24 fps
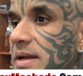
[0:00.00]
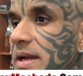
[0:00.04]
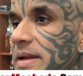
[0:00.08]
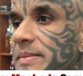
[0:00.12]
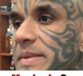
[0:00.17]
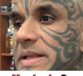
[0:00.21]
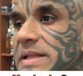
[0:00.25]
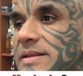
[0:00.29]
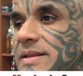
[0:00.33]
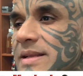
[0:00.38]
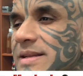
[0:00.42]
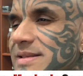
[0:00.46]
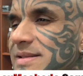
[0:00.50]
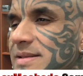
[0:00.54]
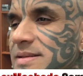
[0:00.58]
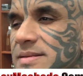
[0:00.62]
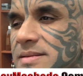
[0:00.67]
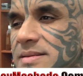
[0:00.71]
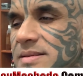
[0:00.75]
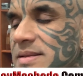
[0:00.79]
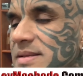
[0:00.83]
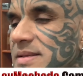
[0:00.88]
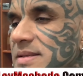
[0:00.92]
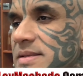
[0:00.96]
I mean, that's
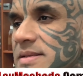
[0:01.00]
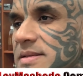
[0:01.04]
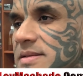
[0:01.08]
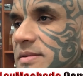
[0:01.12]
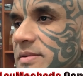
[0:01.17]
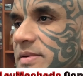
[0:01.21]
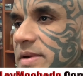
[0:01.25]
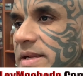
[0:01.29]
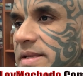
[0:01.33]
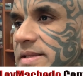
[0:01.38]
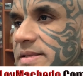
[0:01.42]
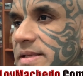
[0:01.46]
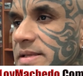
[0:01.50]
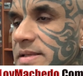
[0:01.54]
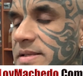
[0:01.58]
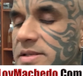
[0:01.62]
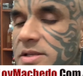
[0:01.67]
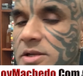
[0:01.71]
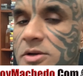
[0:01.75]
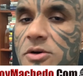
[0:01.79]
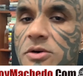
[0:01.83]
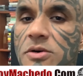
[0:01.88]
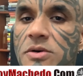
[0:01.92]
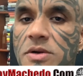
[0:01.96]
this is crazy.
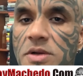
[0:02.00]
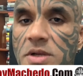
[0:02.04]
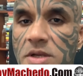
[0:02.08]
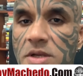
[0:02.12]
So